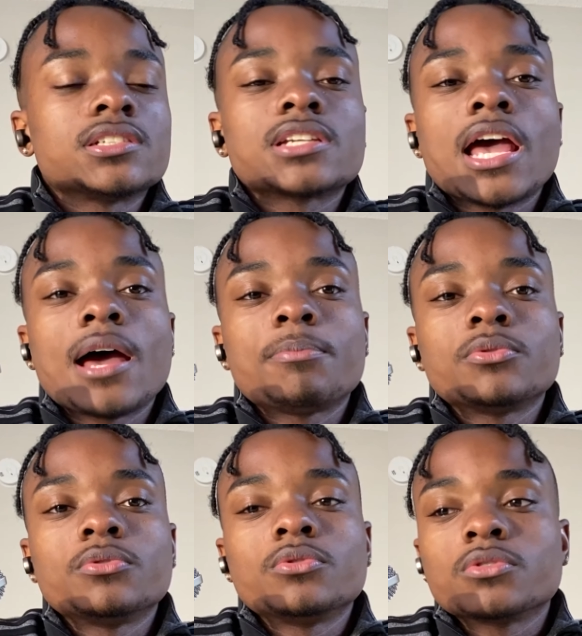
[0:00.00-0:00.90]
as
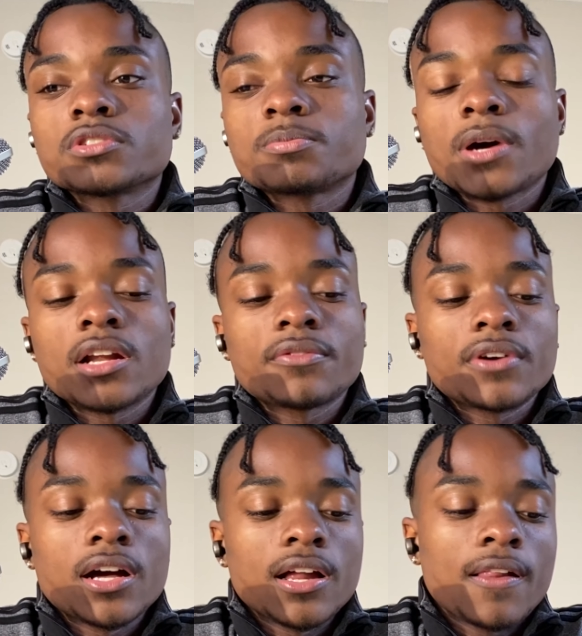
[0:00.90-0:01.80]
Apple or
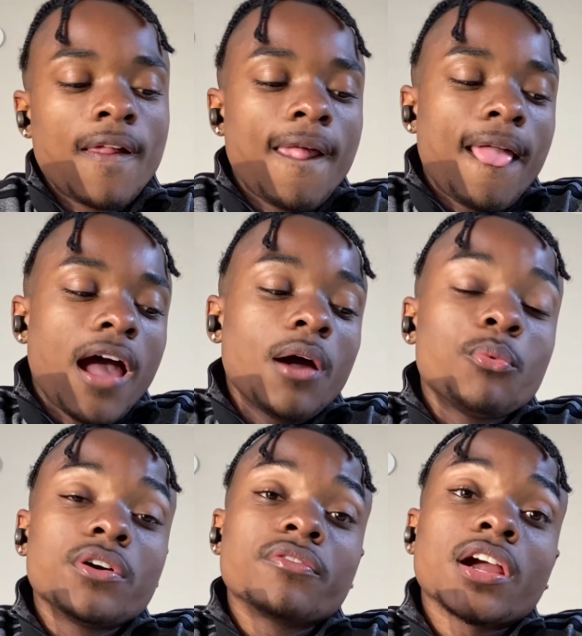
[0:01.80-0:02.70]
Spotify, I
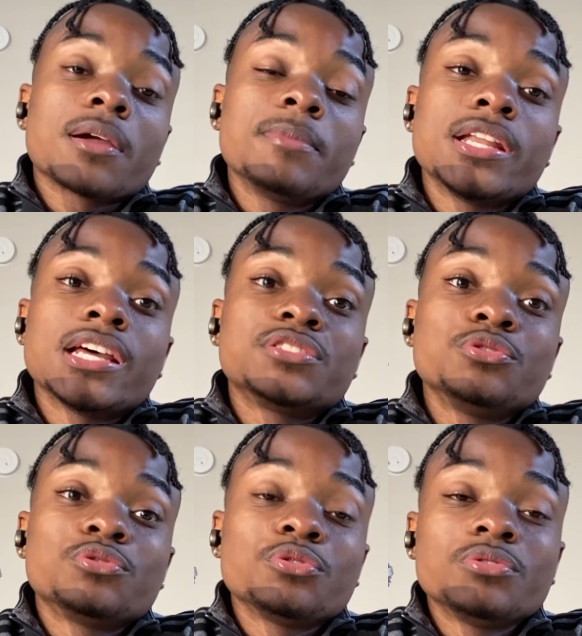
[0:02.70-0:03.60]
would recommend that
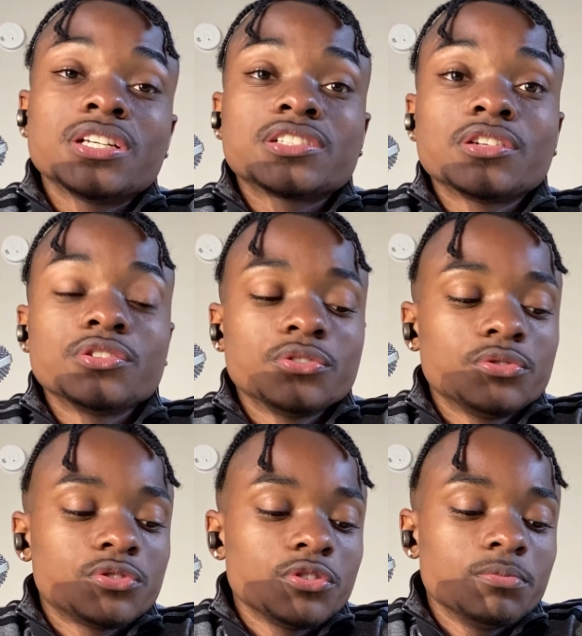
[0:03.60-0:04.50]
you tune into
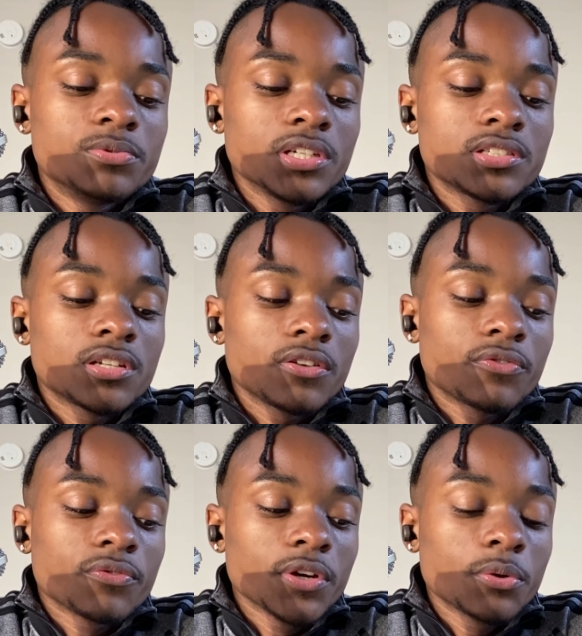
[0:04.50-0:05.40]
YouTube just
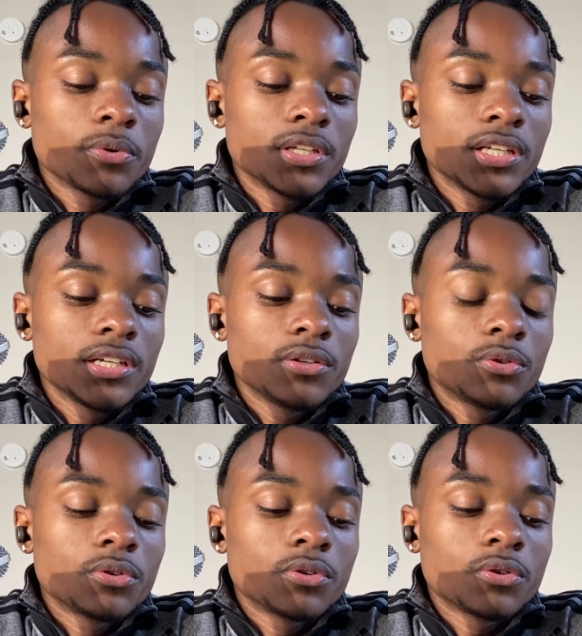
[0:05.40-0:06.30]
frequently
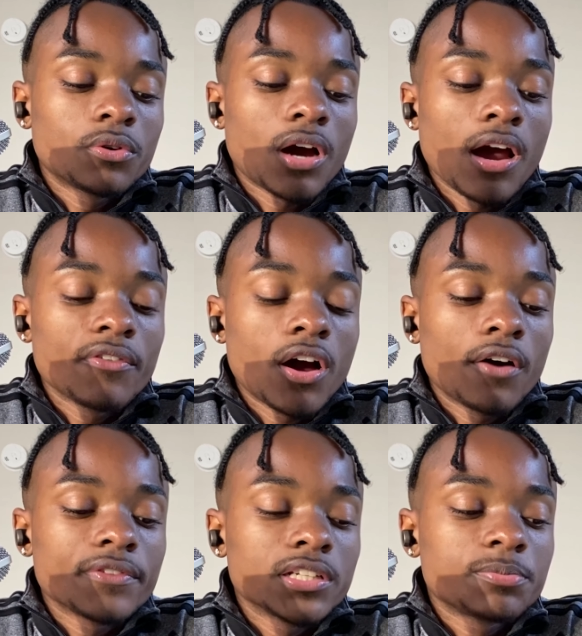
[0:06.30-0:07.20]
or, or however
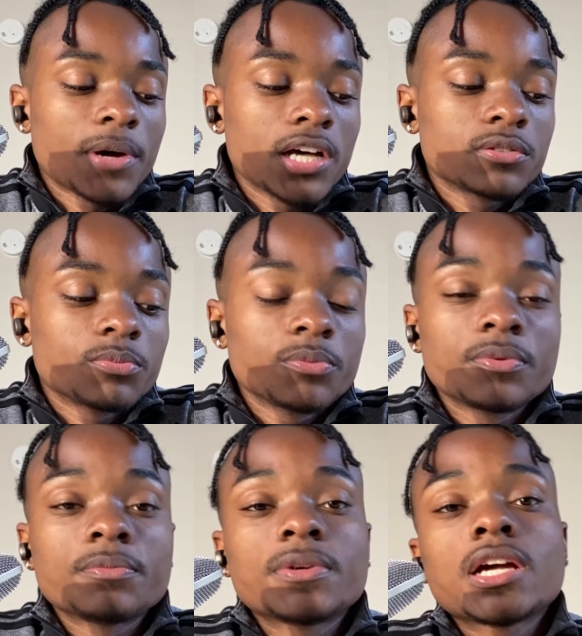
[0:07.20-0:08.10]
often as possible
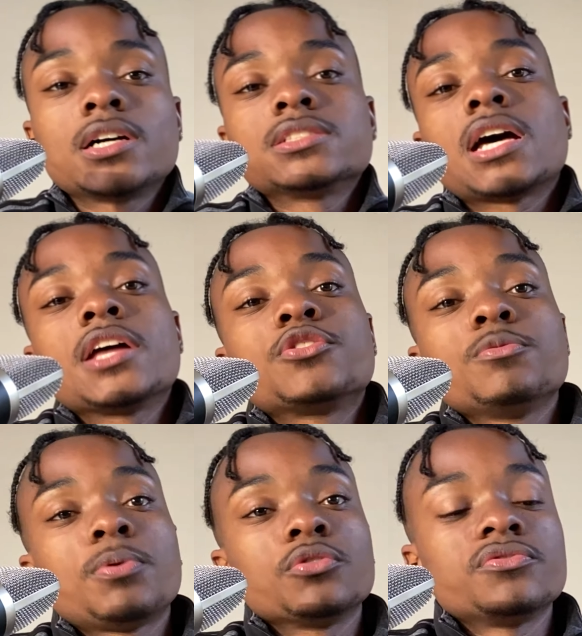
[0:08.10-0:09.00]
because I
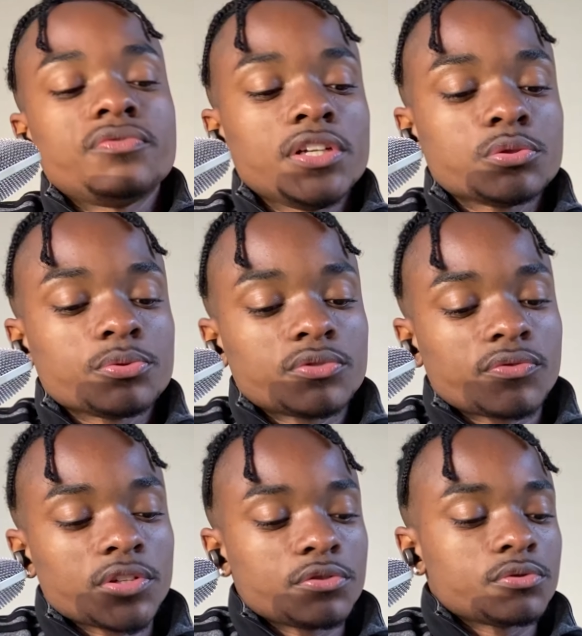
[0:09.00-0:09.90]
do post visuals
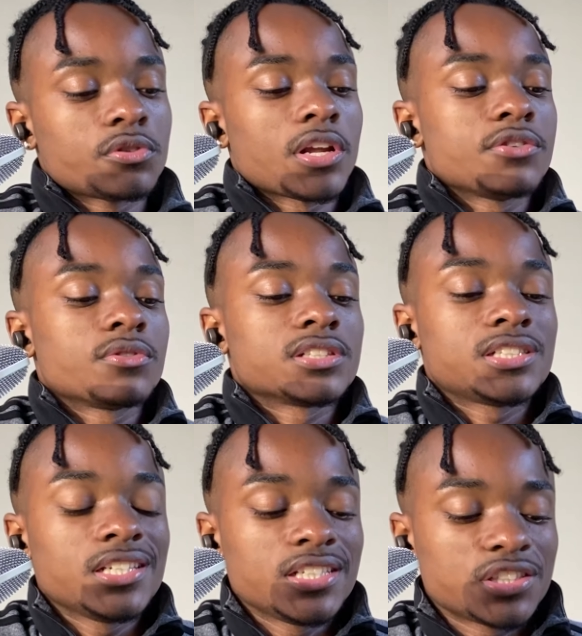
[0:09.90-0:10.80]
for you so that you can
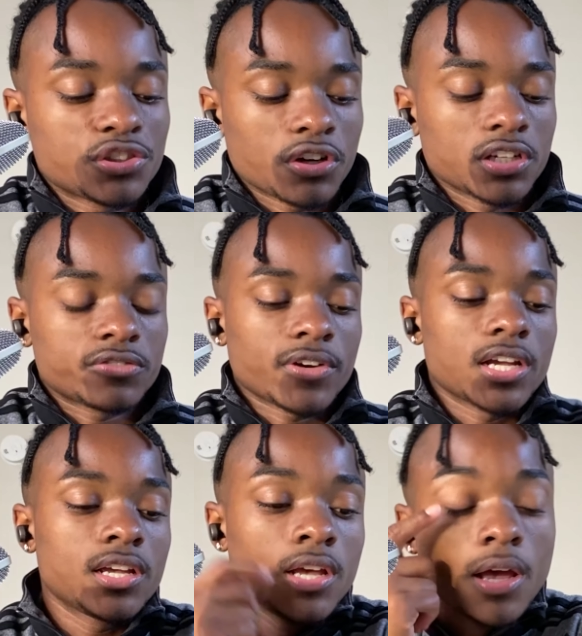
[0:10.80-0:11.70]
see these charts,
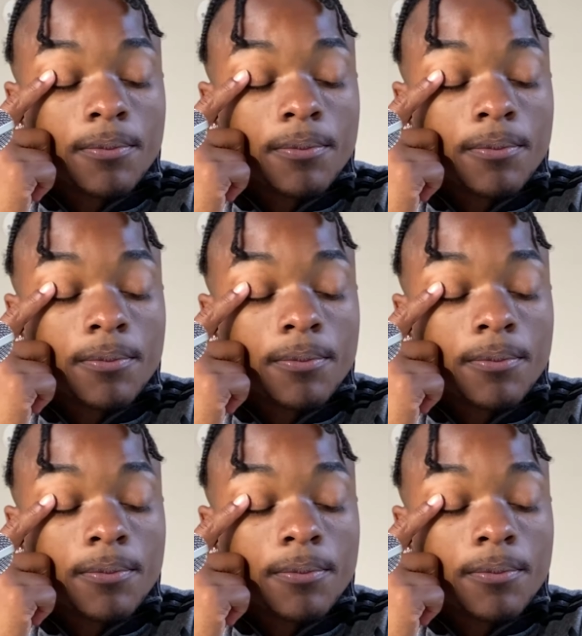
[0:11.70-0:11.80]
right?